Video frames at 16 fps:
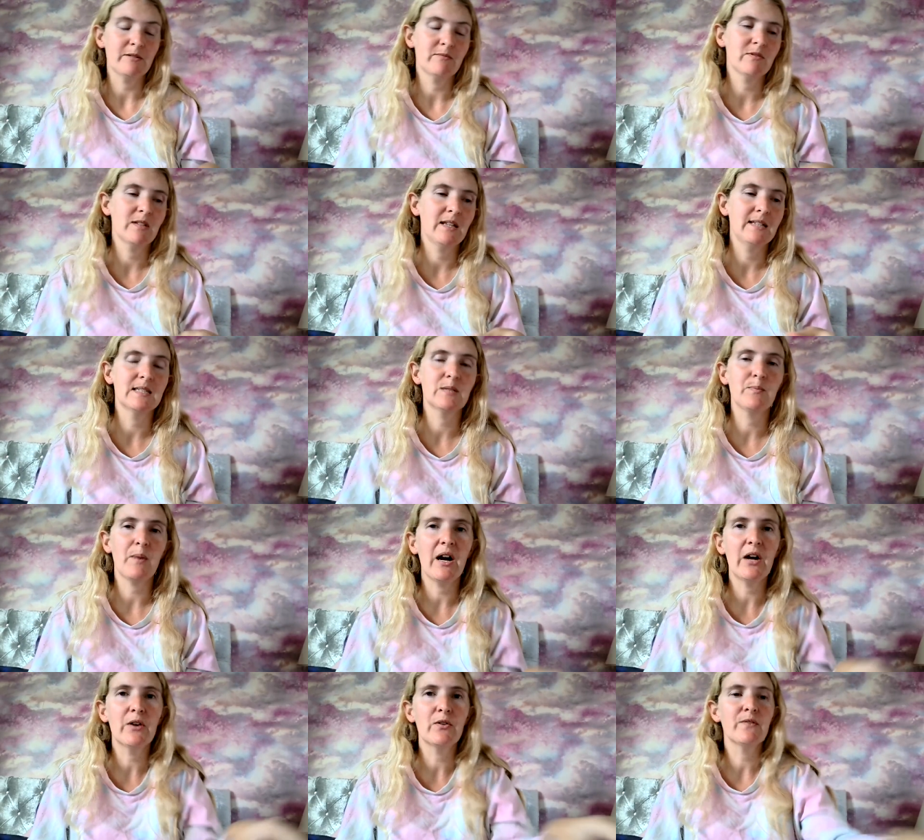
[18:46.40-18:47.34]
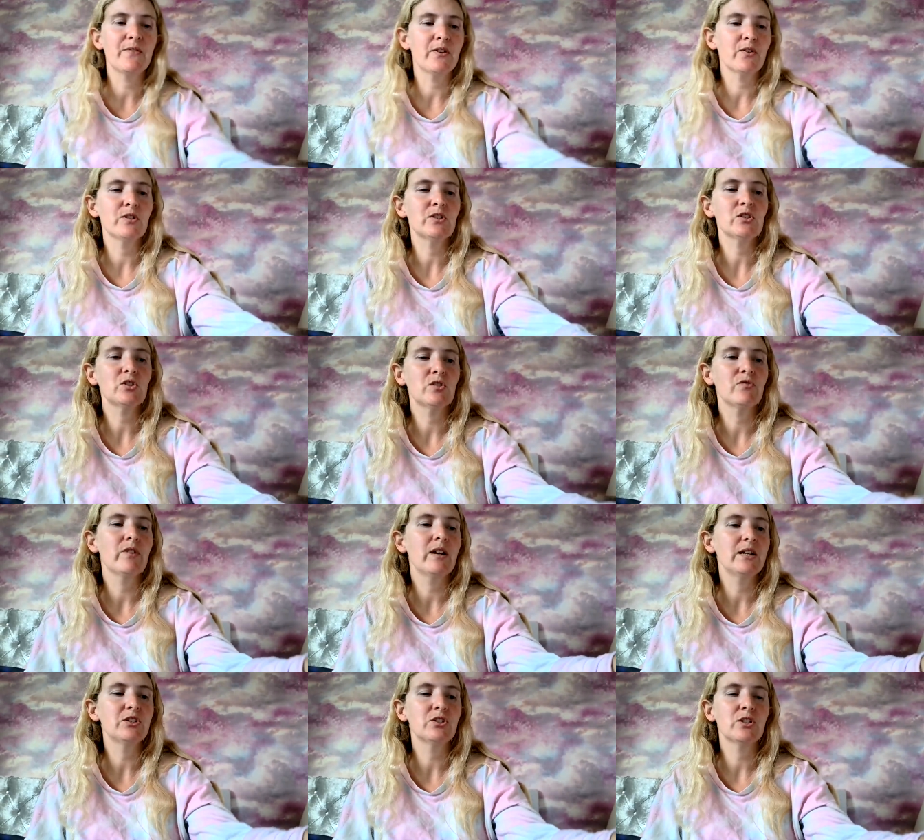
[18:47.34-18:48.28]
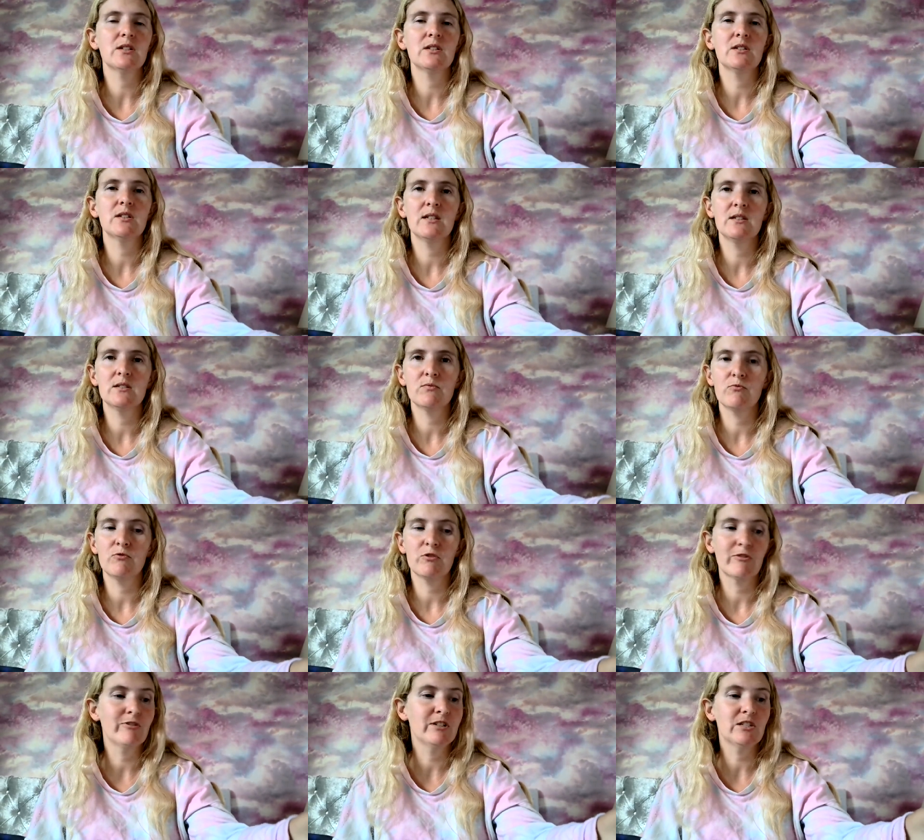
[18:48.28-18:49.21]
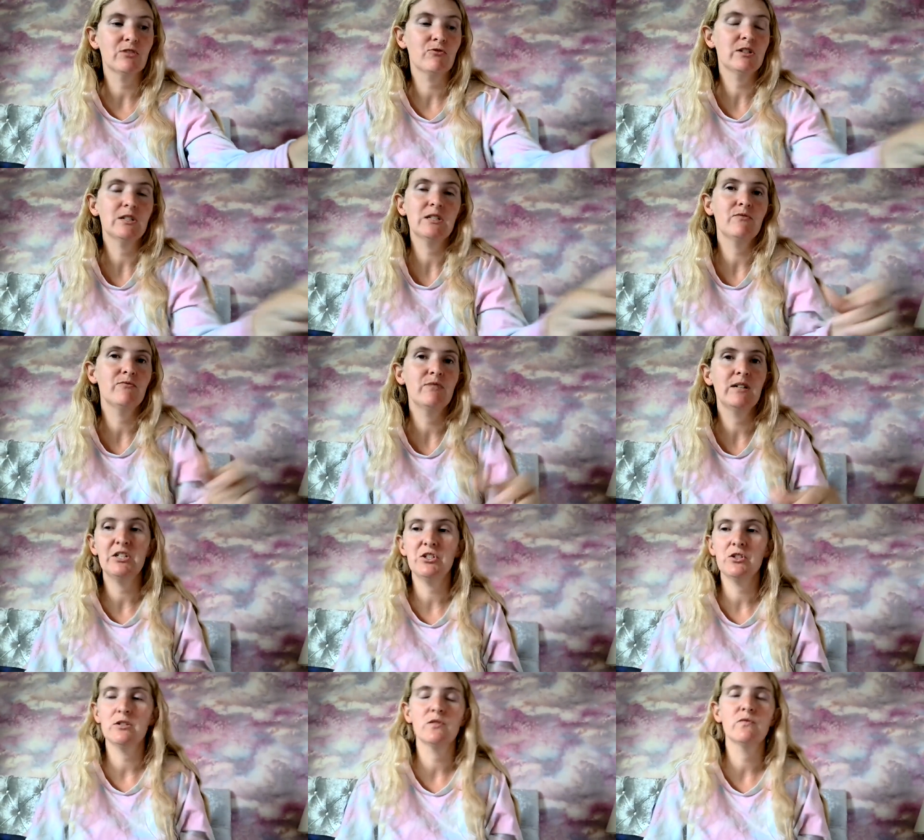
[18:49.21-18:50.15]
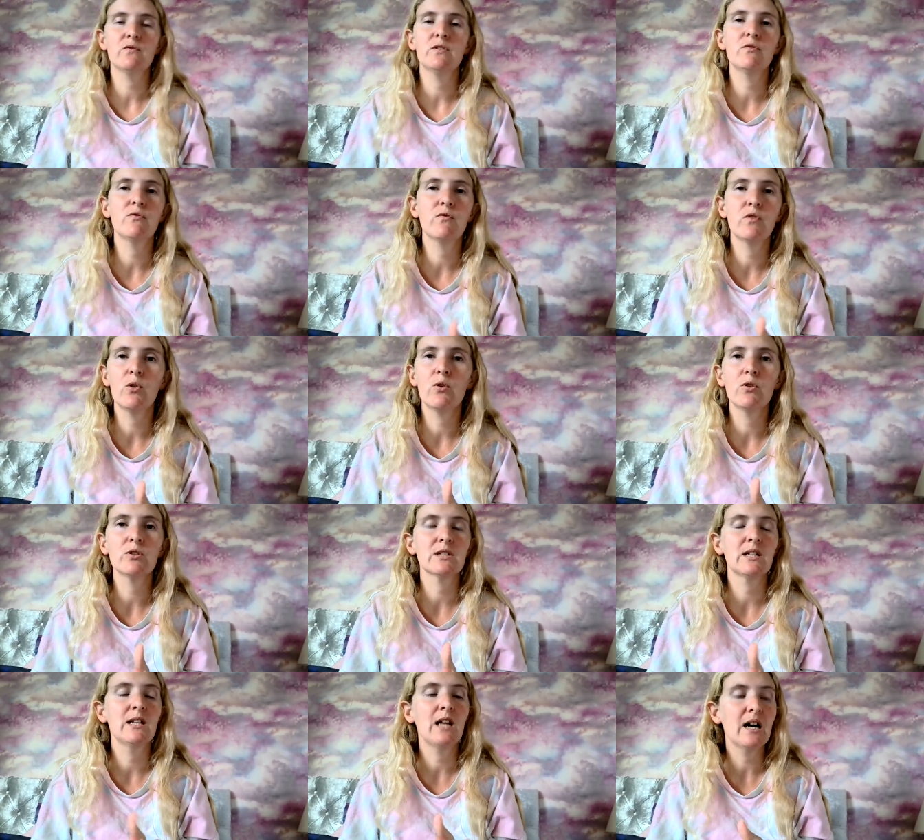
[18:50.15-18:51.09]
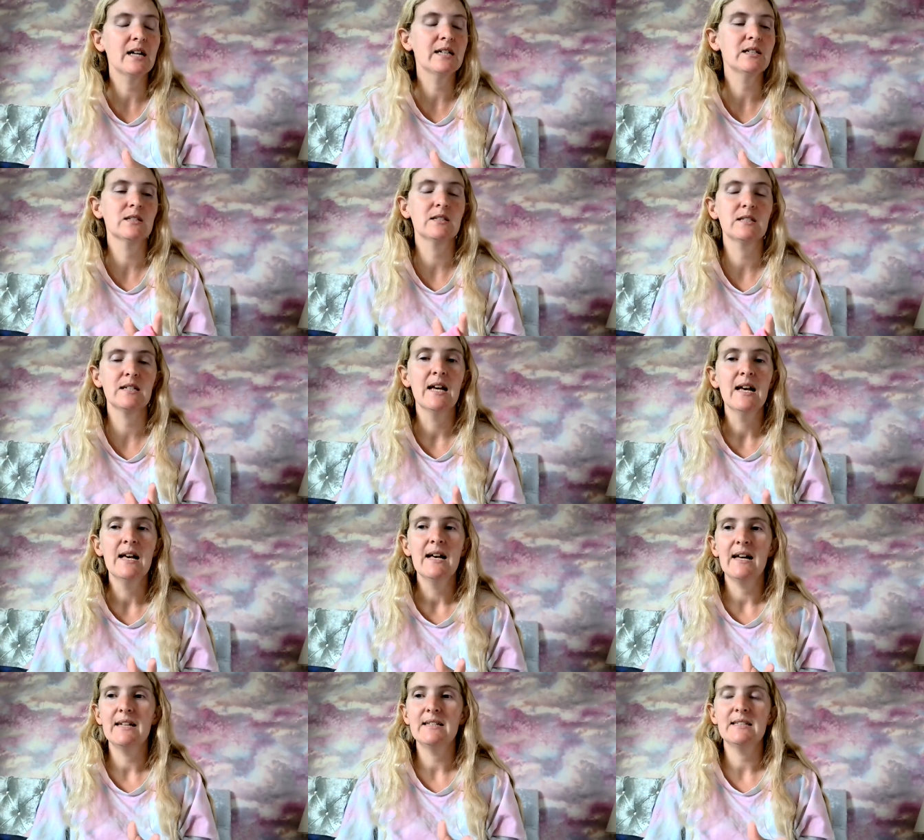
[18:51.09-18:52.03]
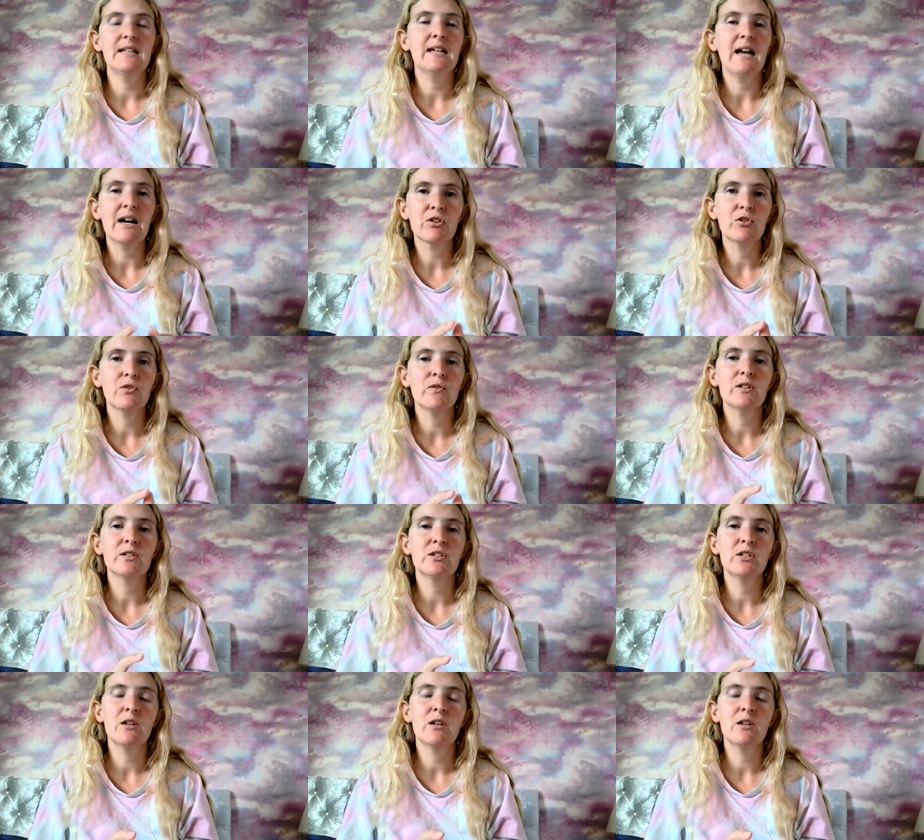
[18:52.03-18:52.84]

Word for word: inspirer of the Christian religion, and, and the Christian religion is full of flaws and lies and and it's inaccurate.